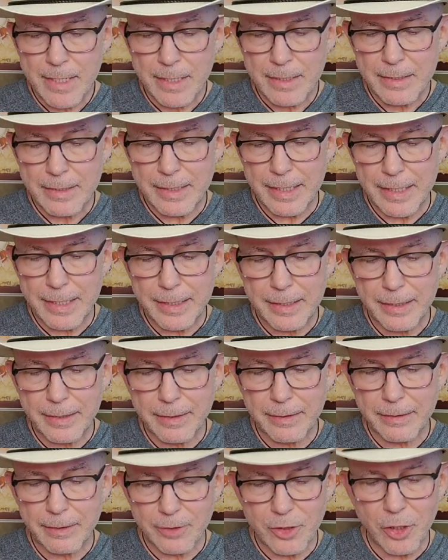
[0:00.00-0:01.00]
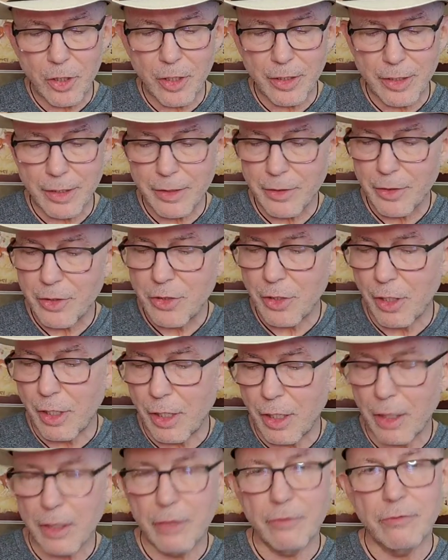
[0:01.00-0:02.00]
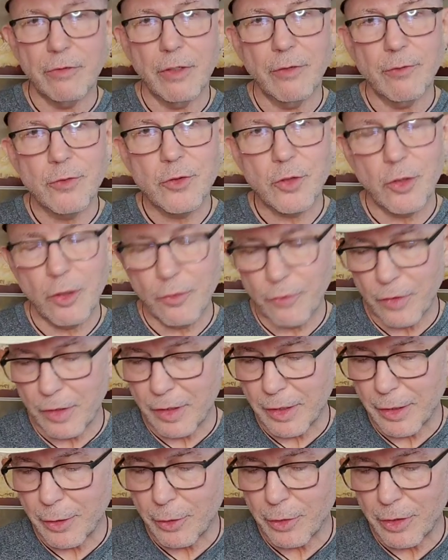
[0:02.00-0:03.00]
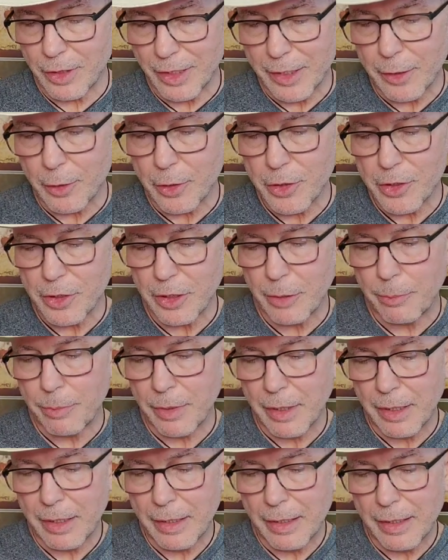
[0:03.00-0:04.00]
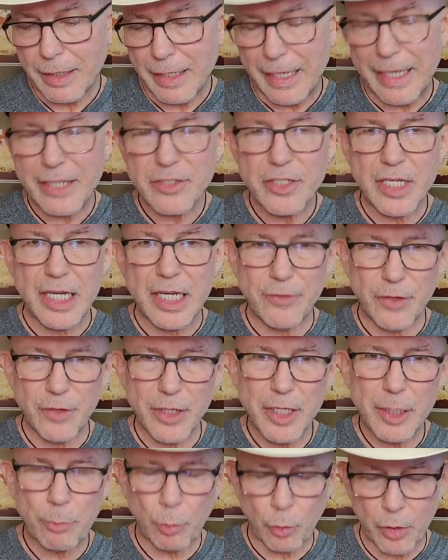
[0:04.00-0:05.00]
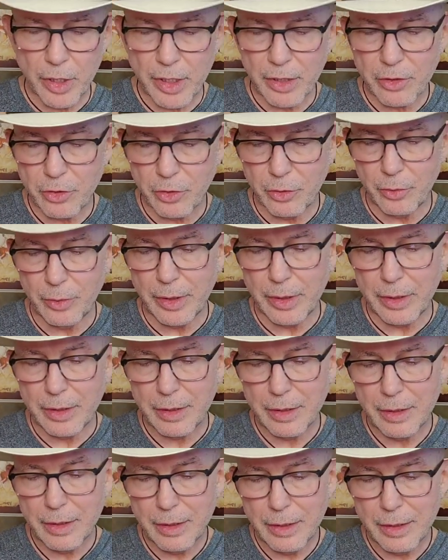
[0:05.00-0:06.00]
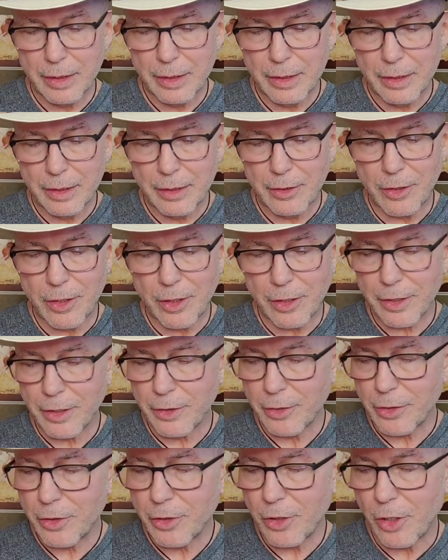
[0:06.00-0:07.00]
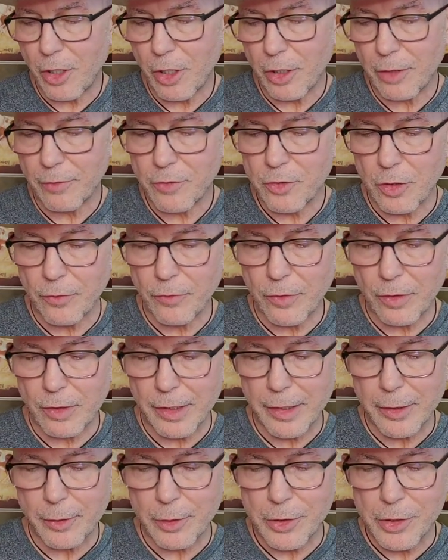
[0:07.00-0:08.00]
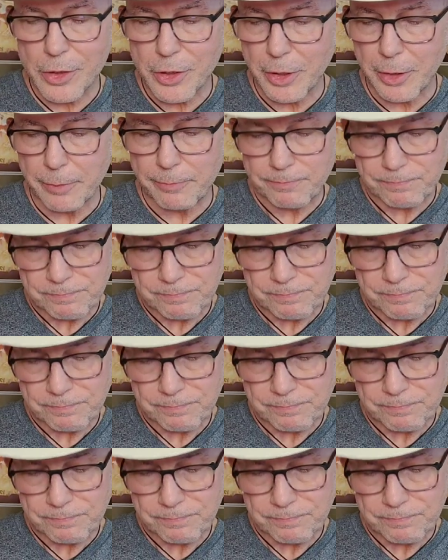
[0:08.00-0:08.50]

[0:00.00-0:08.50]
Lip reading: Talking the talk of servant leadership has kind of a hip ring to it. Talking the talk of servant leadership